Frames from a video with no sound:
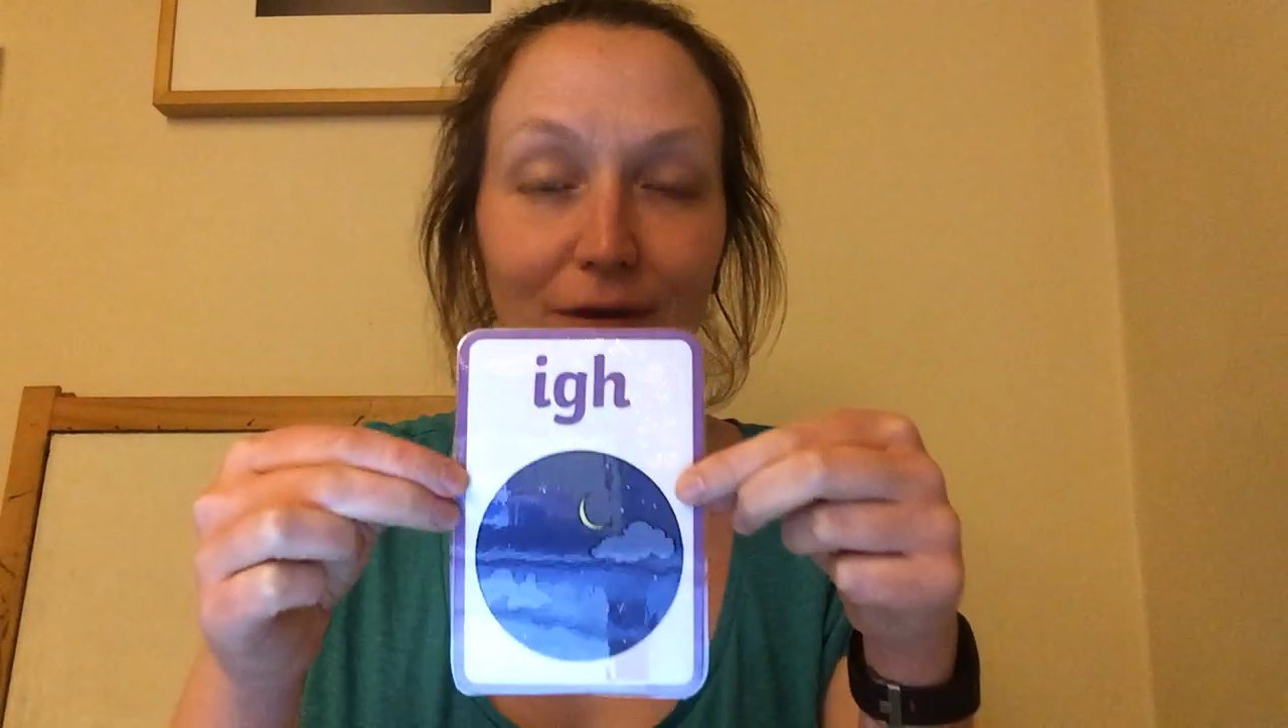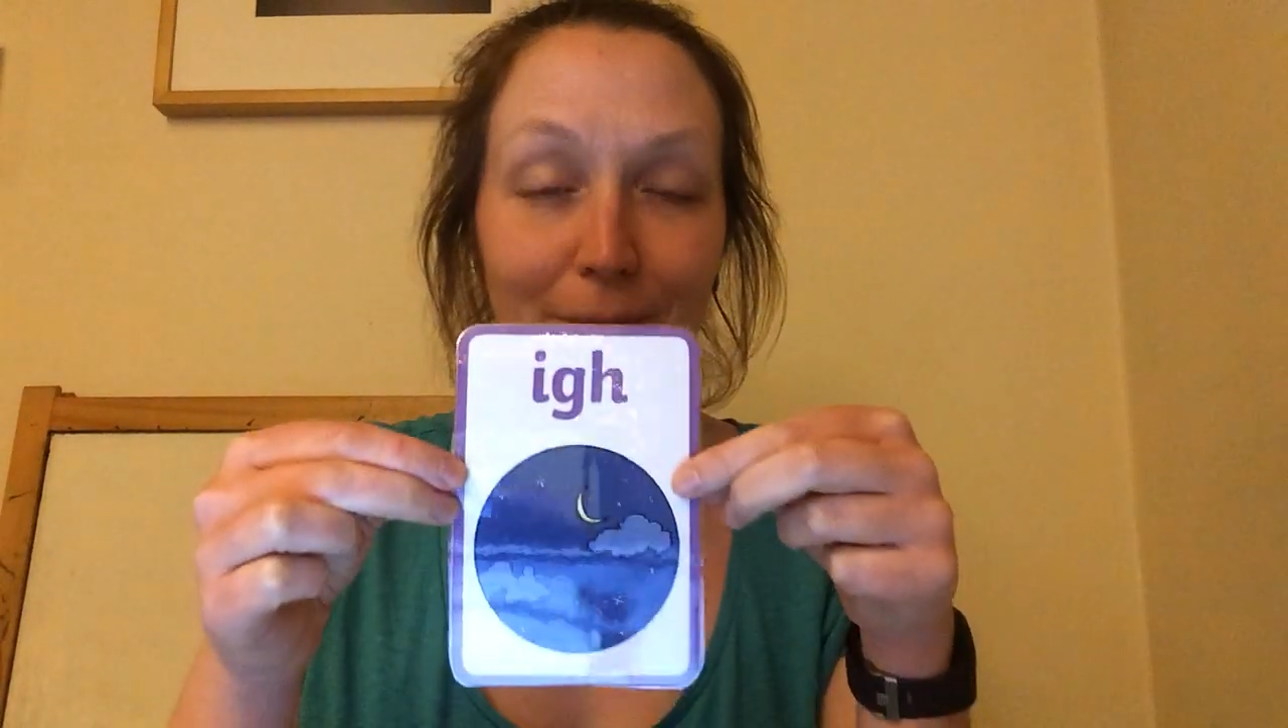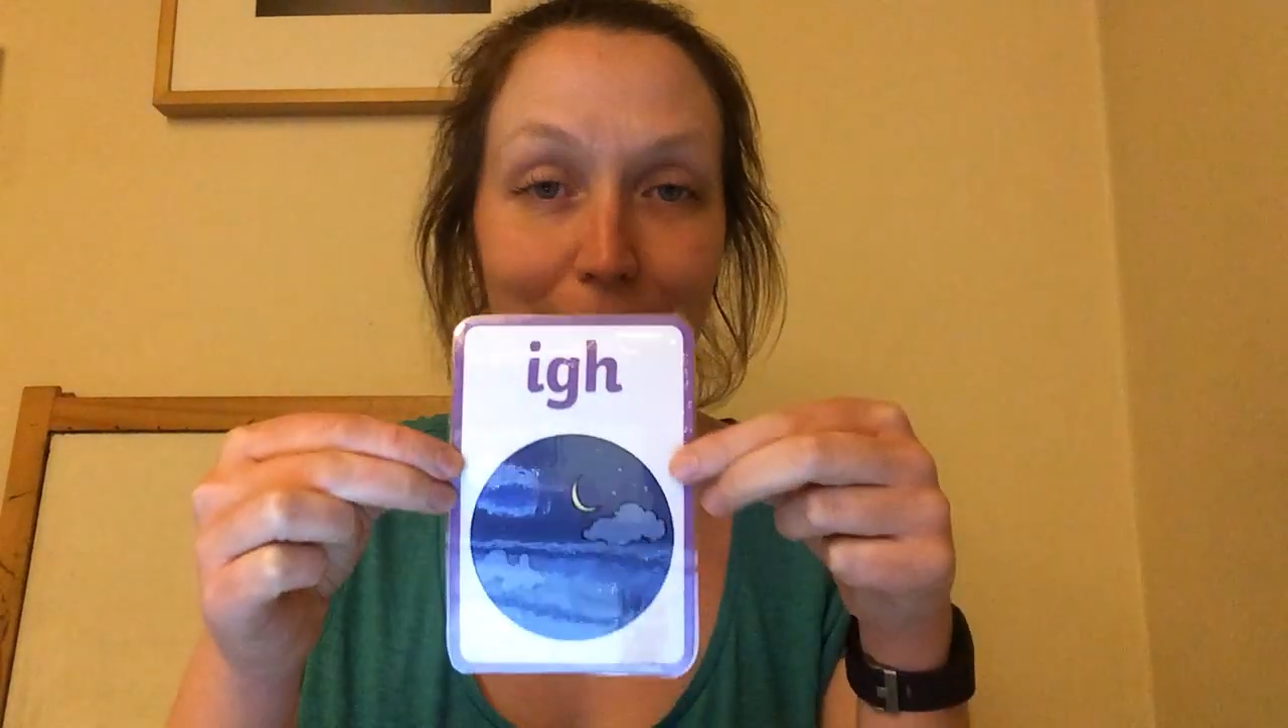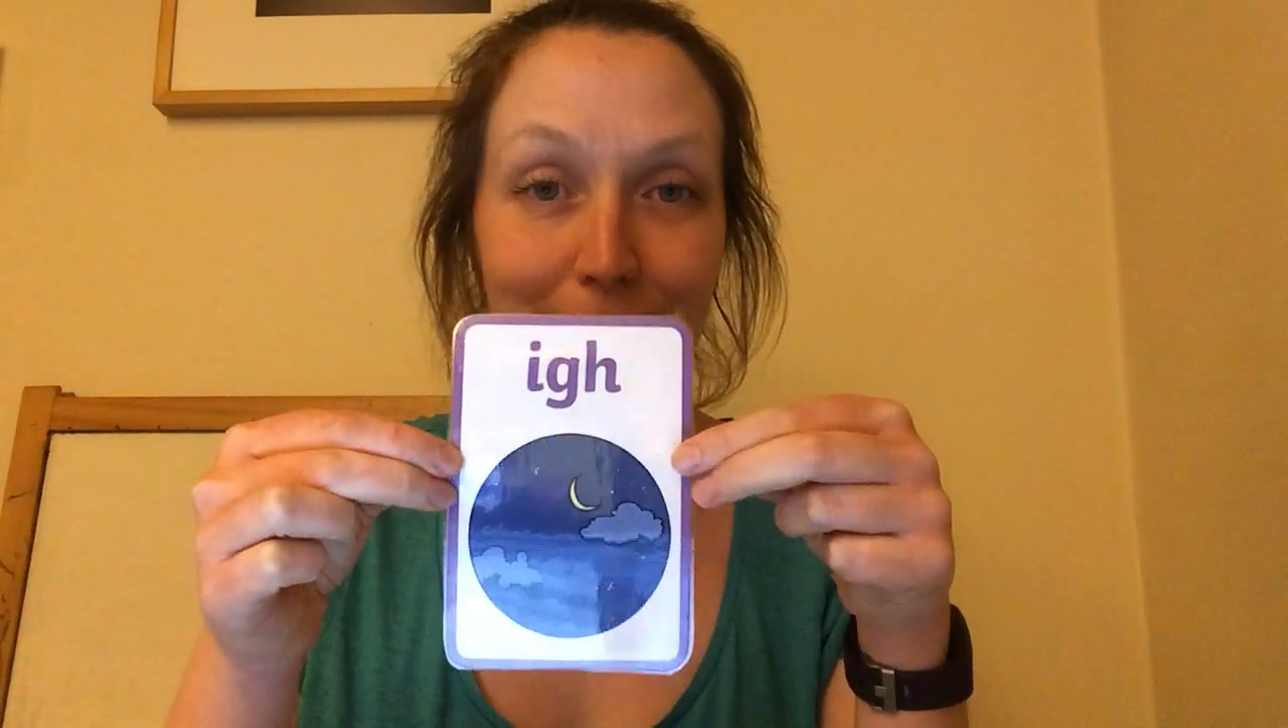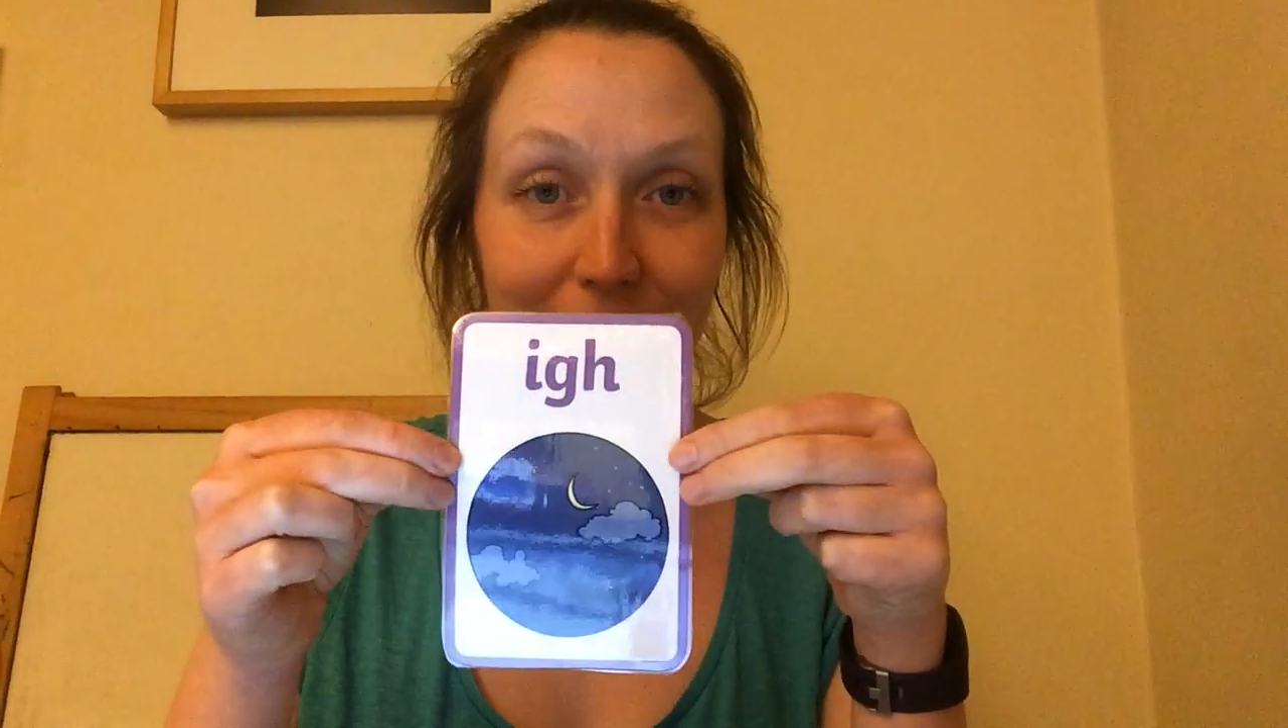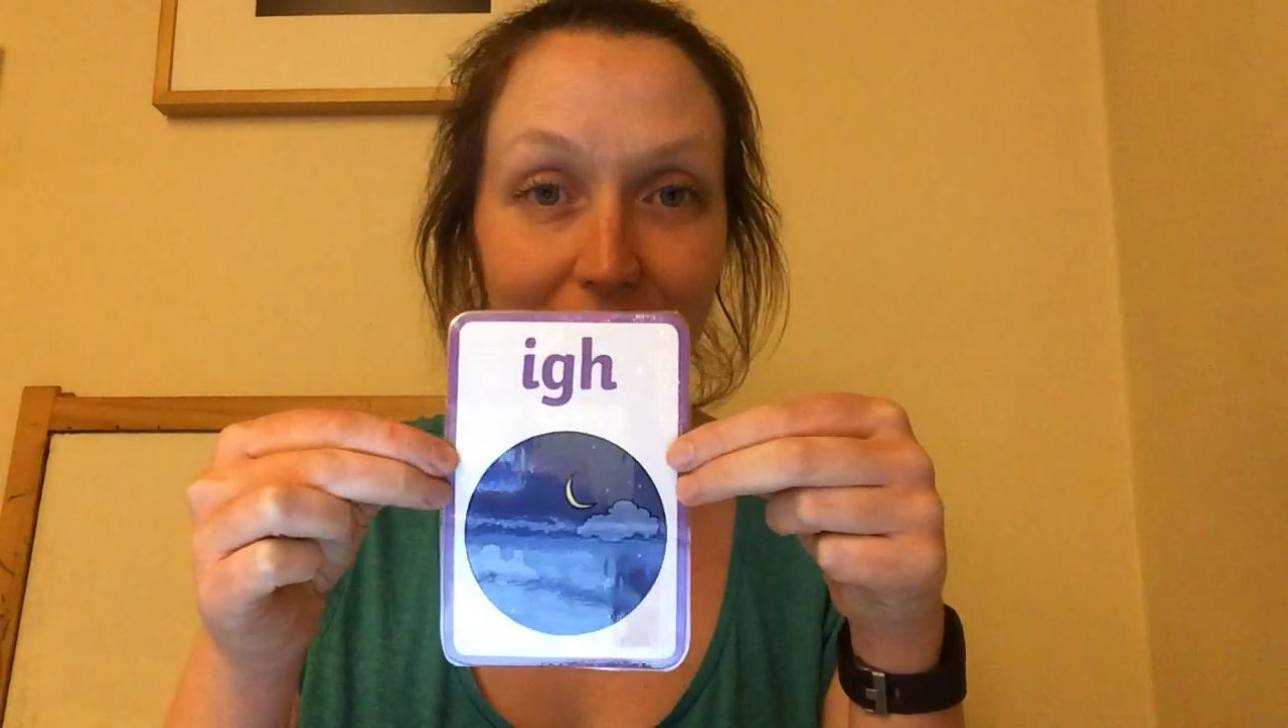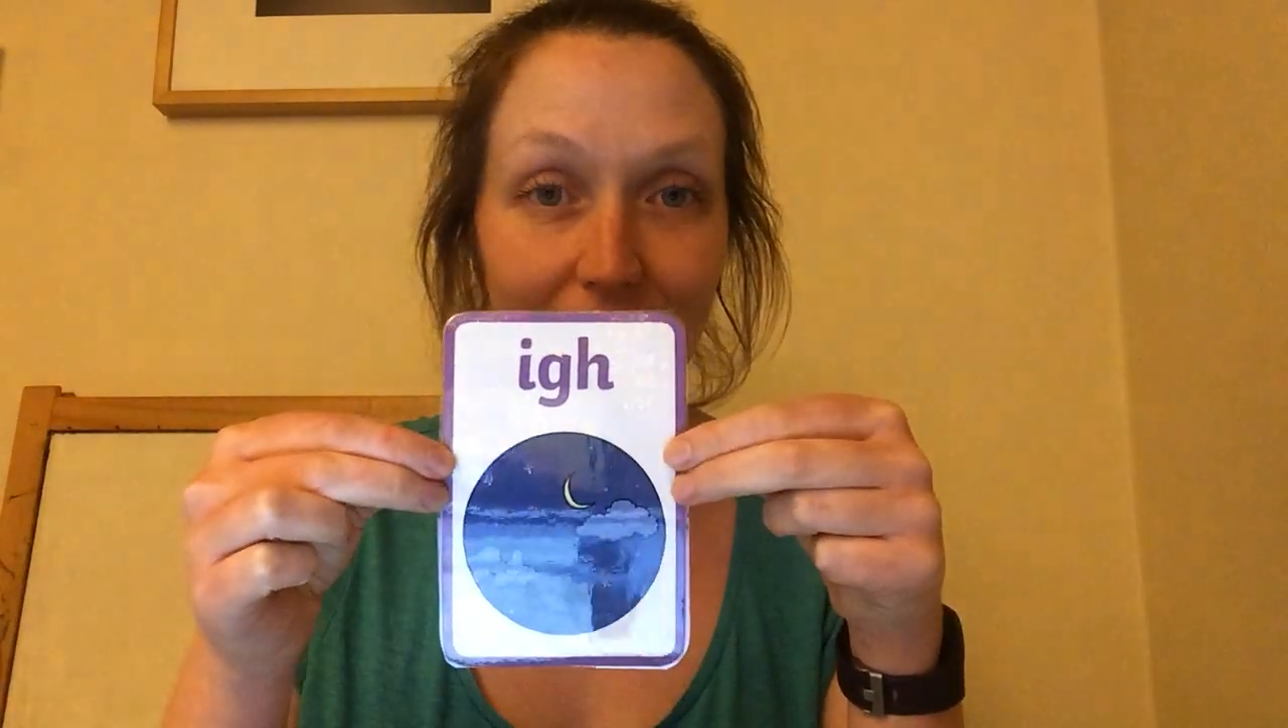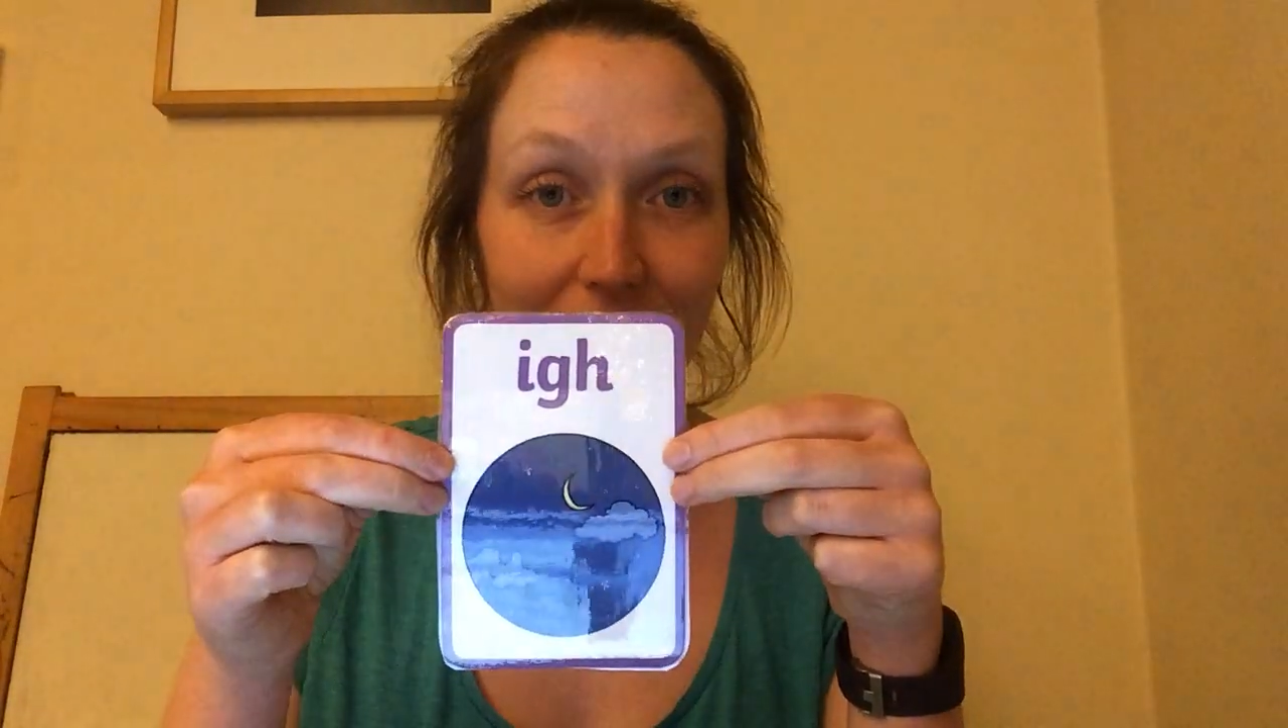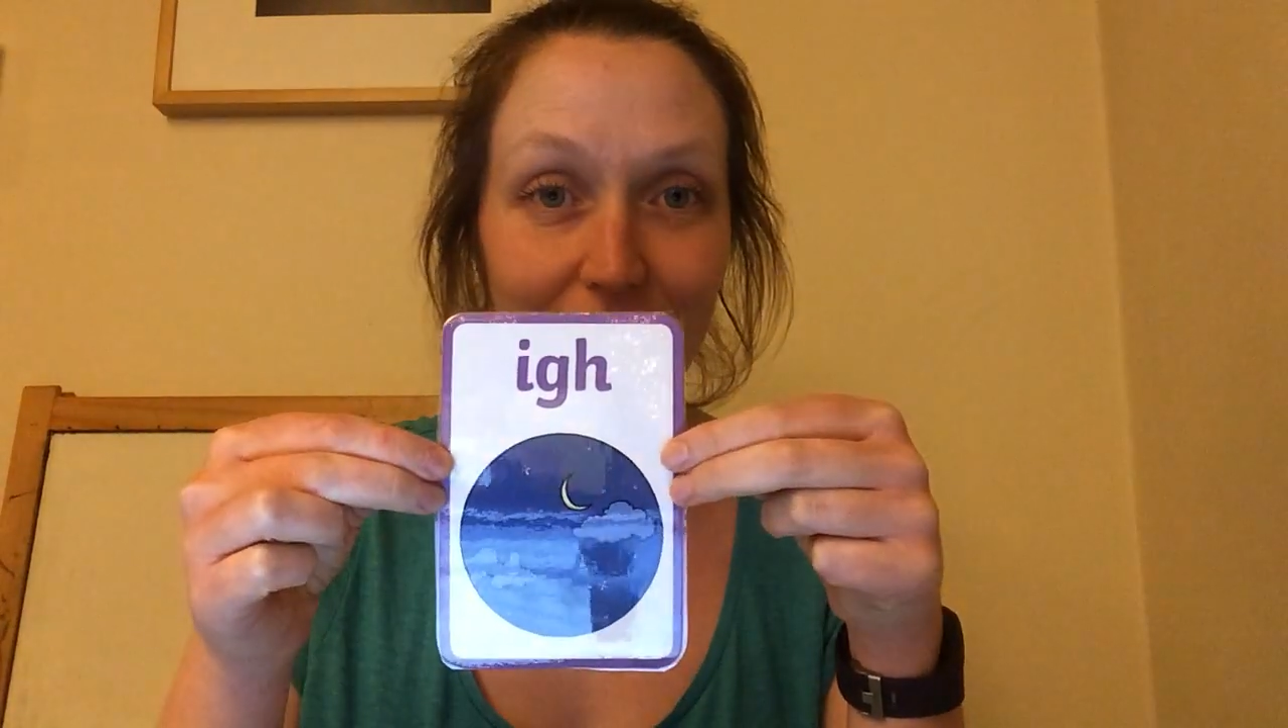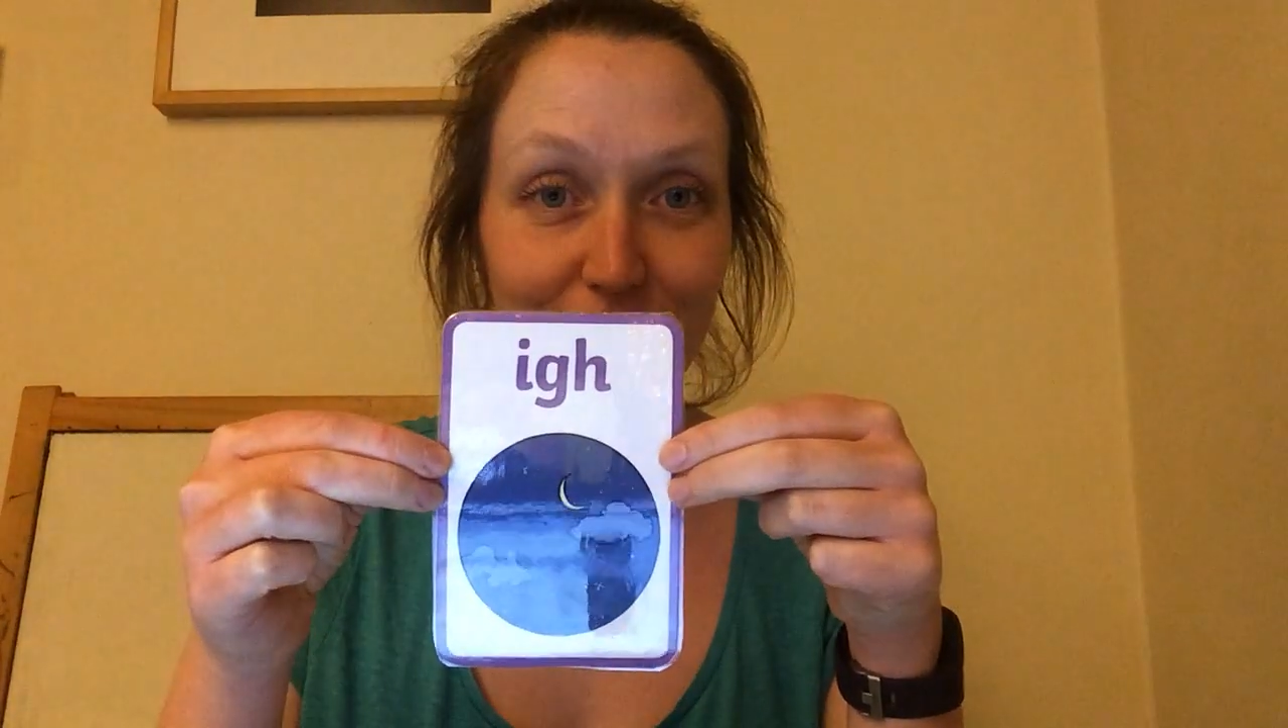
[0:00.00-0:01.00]

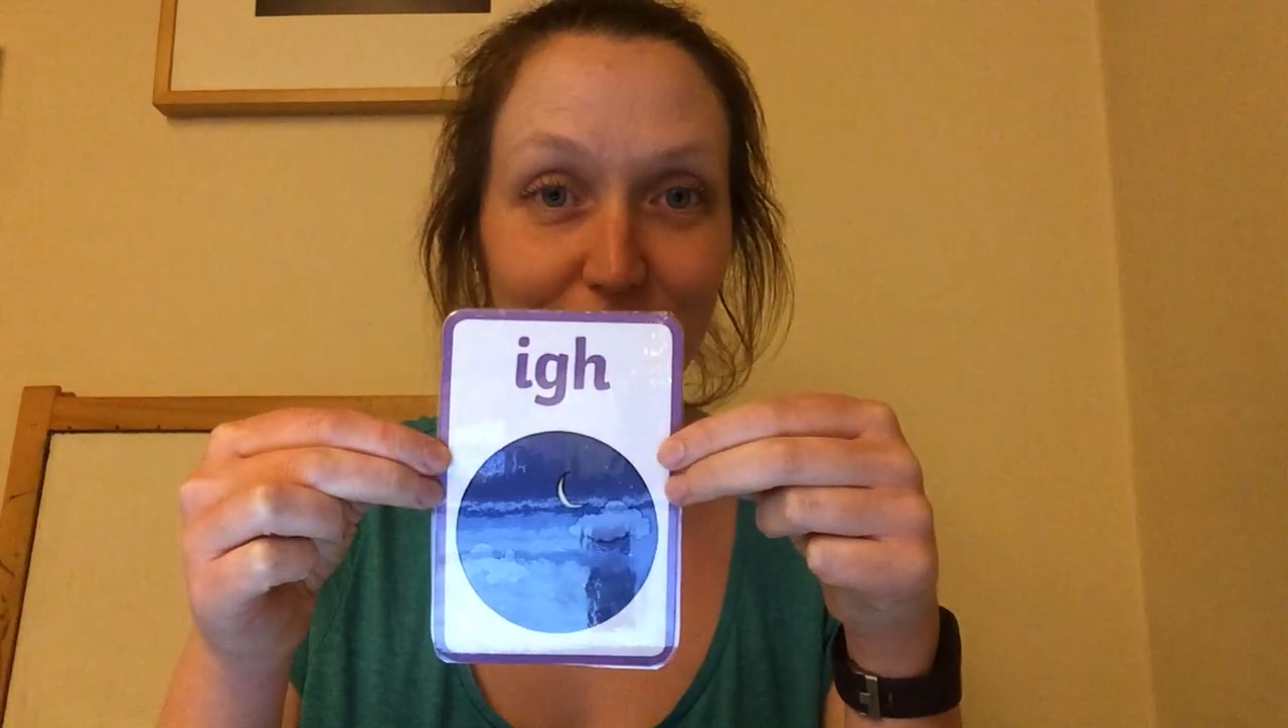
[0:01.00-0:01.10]
remember